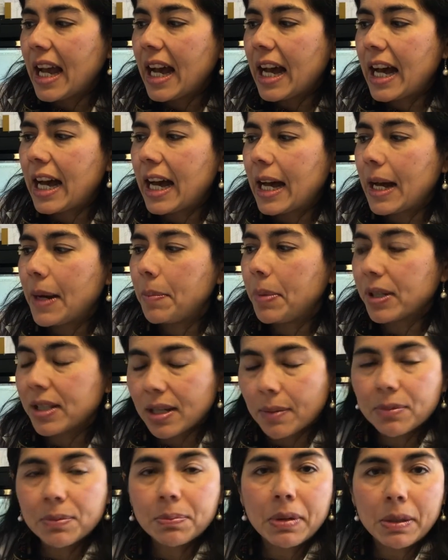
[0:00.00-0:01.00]
But
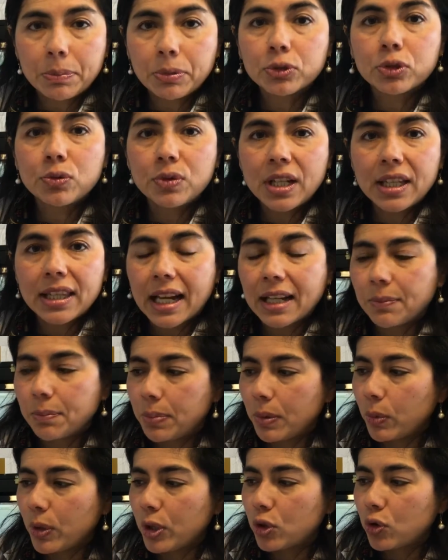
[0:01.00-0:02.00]
some people do need that.
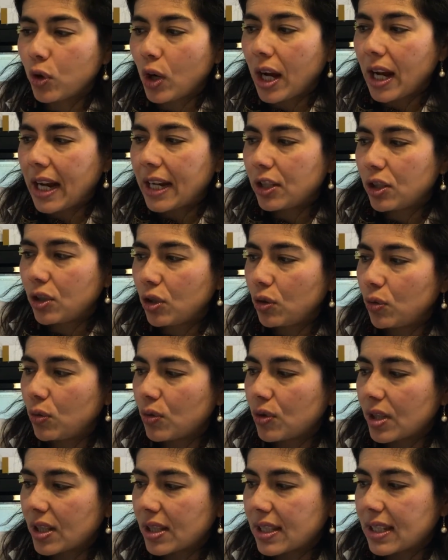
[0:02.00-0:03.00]
But we try to
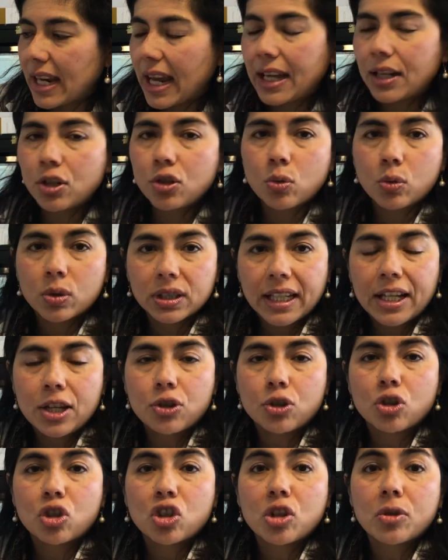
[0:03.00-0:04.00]
use a stent or
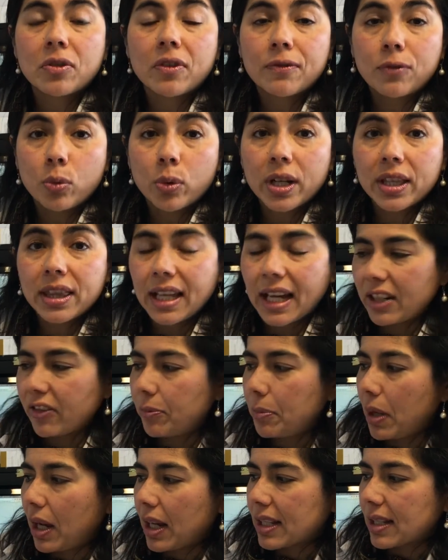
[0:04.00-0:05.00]
lasers to avoid that
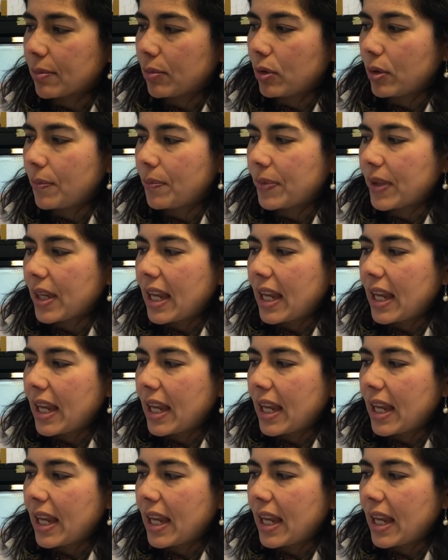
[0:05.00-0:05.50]
if possible.